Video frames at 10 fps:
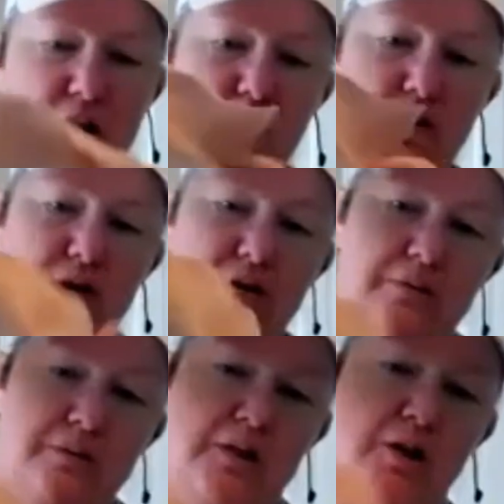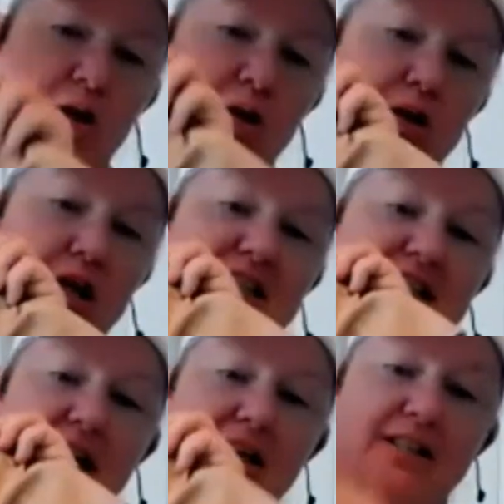You see
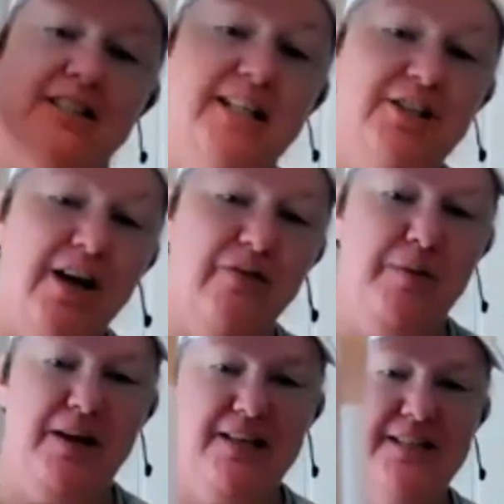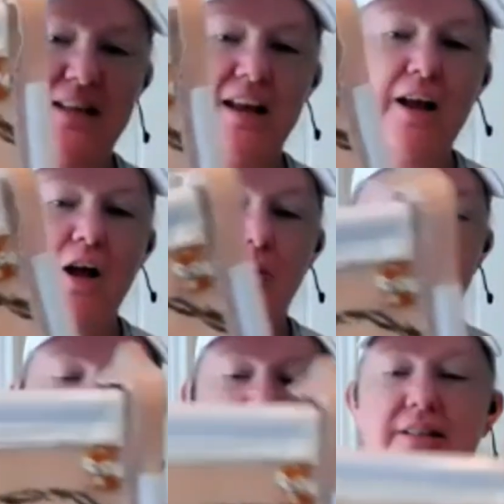it's a stitch heavy piece,
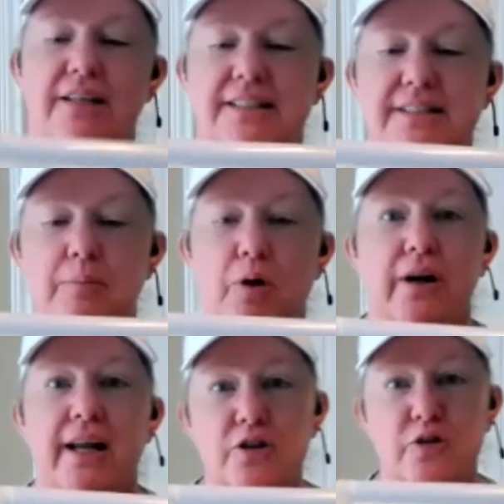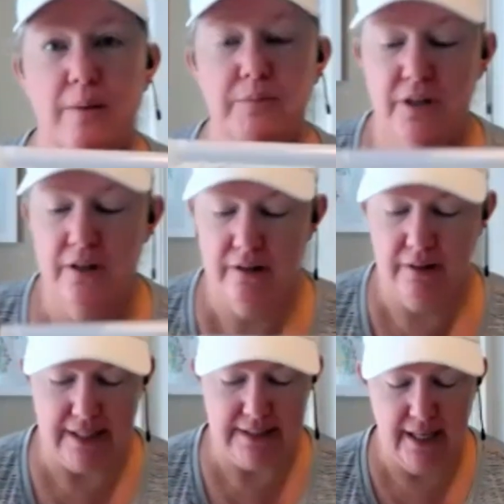but like I said, part 8 dropped
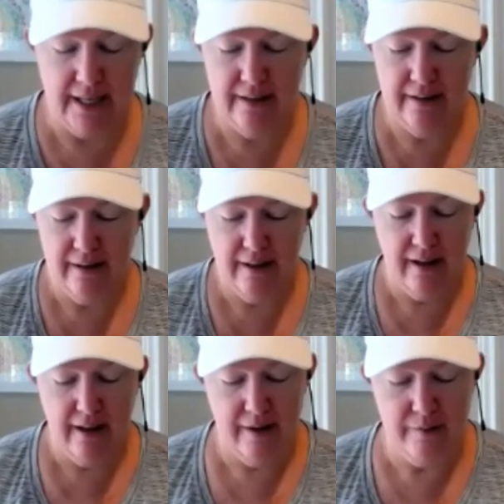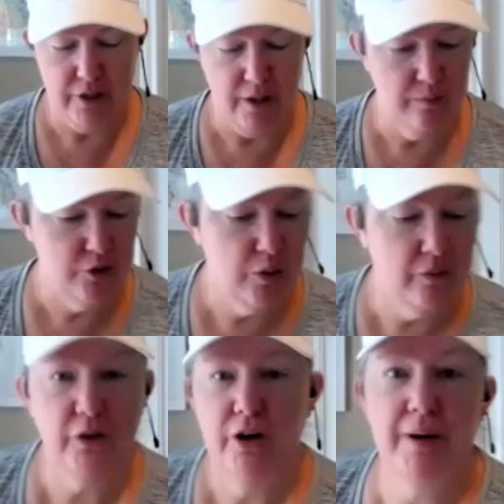last night. It was
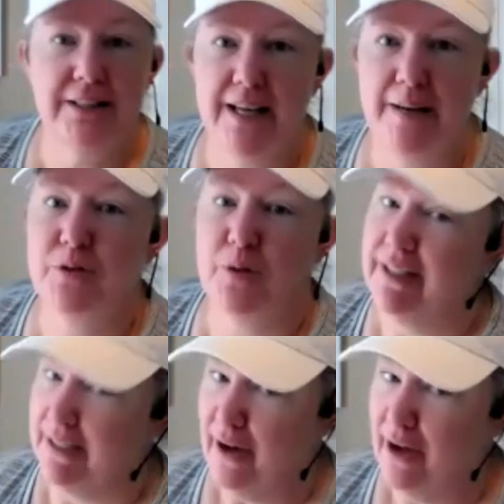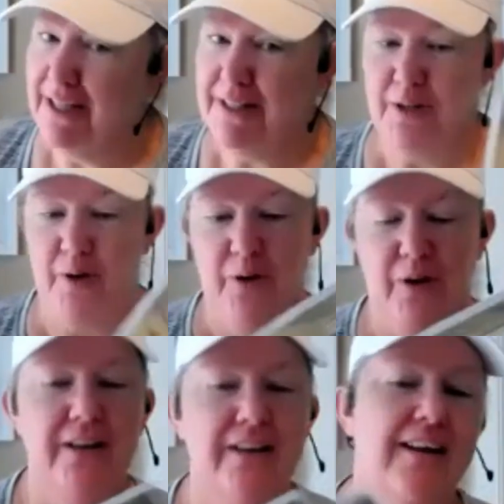12:30 my time, so I did not get
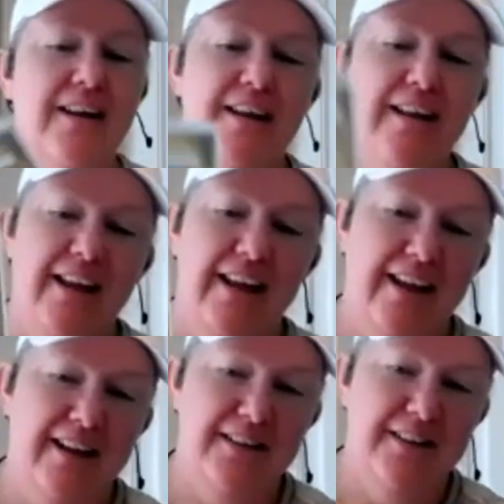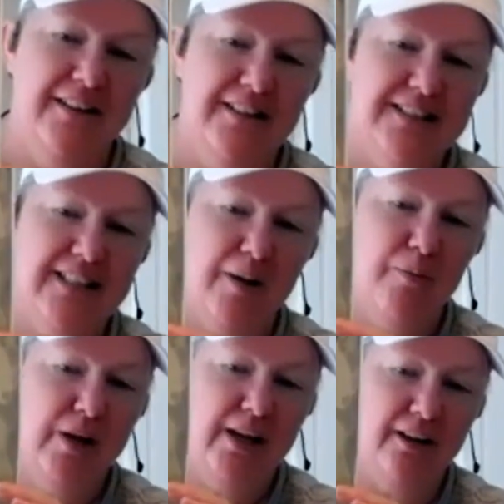started on it. And this
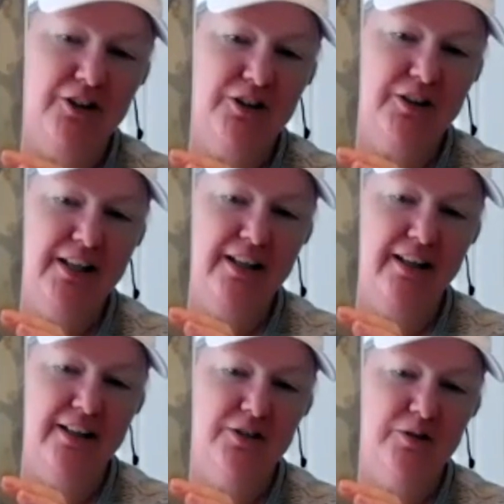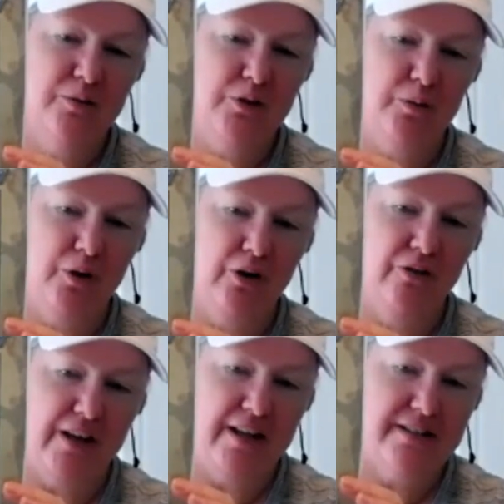time we actually get to do
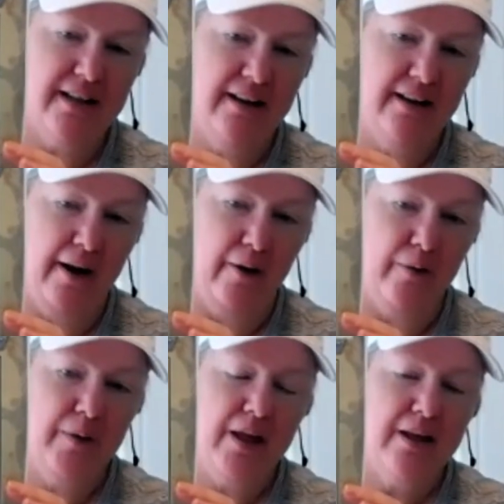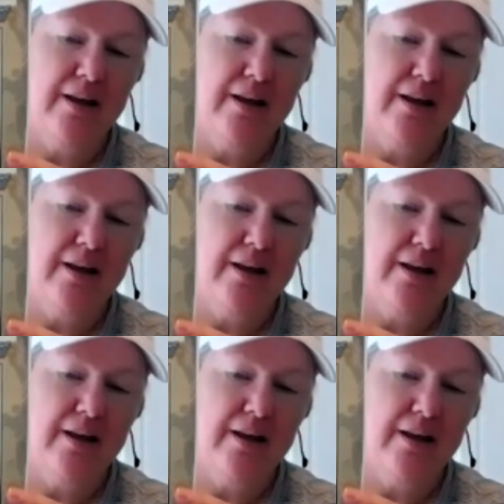her face and hair.